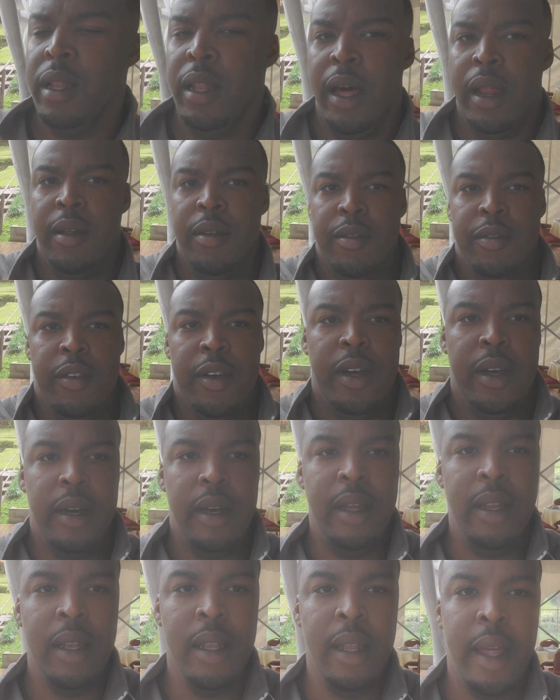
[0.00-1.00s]
a lot of
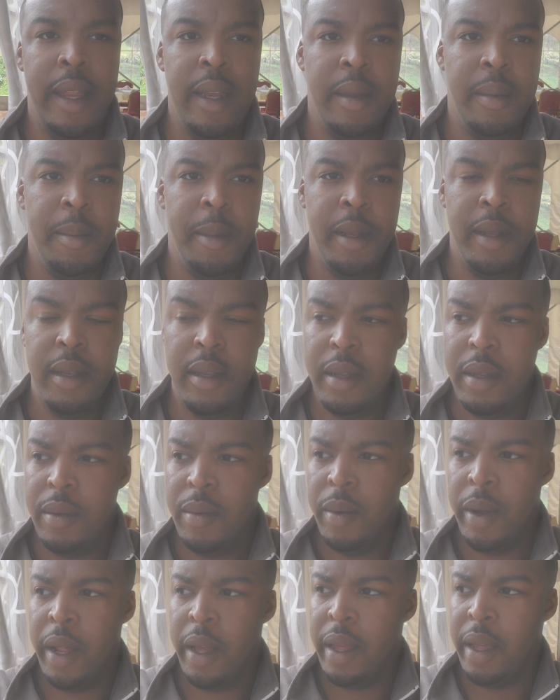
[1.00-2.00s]
enlightenment
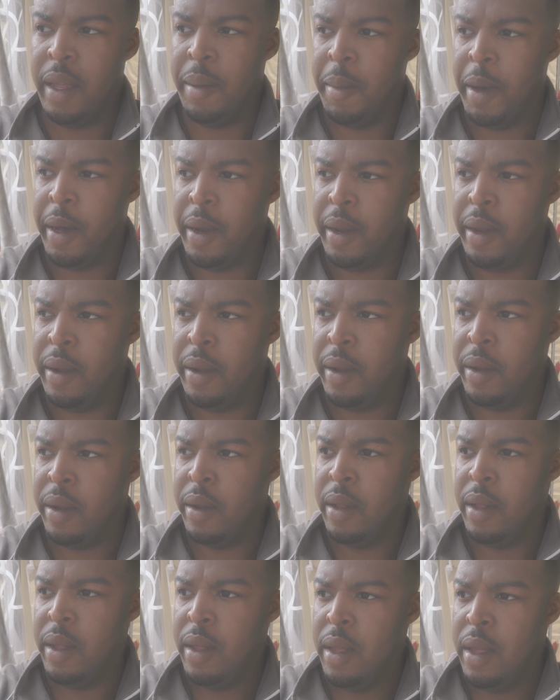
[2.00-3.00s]
when I came out here.
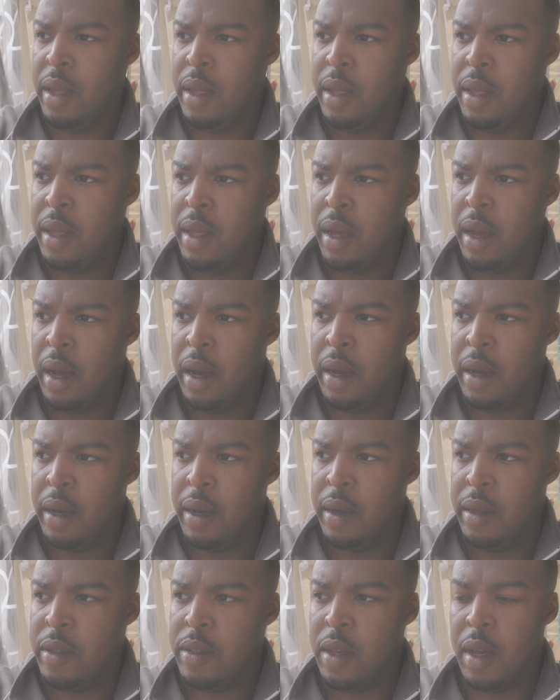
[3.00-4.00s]

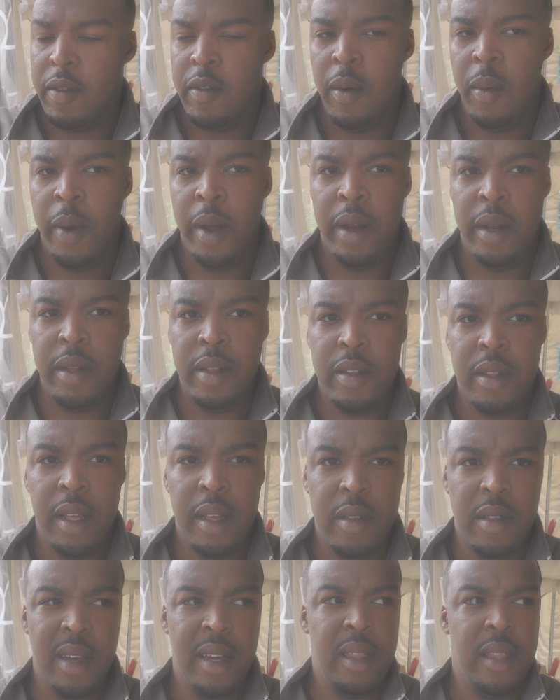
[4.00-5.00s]
Self-awareness,
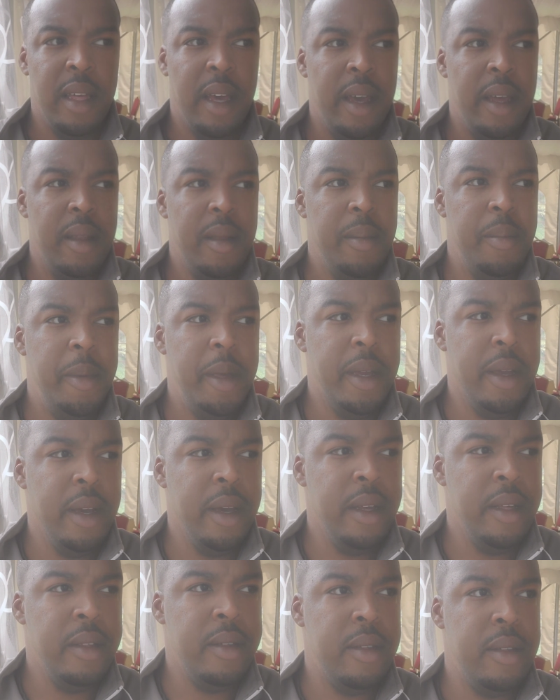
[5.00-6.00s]
things like that,
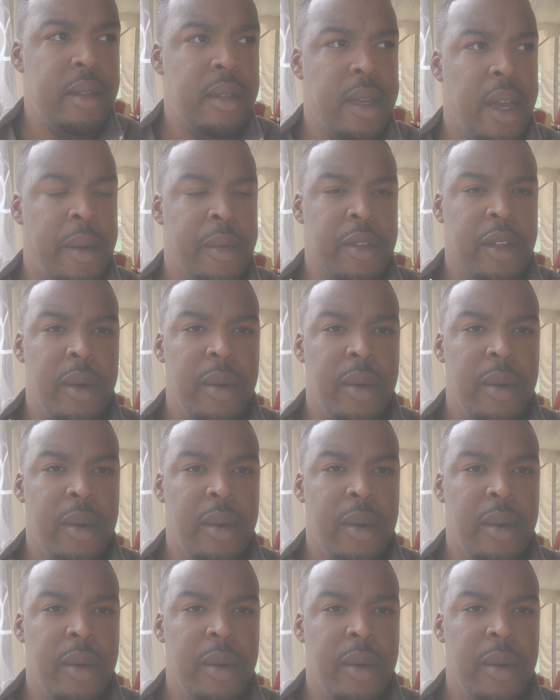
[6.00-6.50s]
because I was